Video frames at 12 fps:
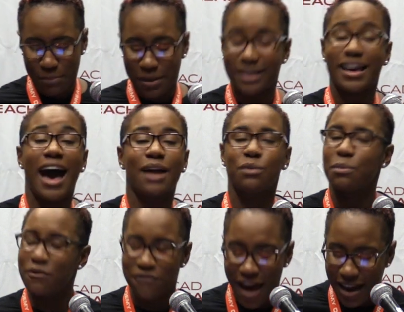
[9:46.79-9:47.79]
but God will
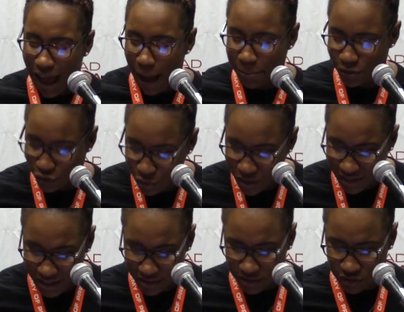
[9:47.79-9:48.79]
provide
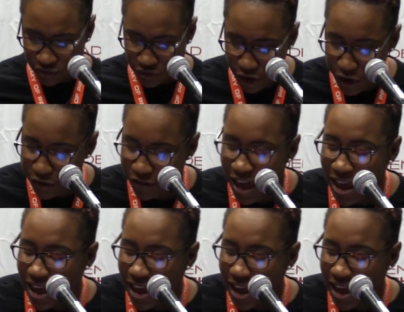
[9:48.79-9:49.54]
opportunities to serve.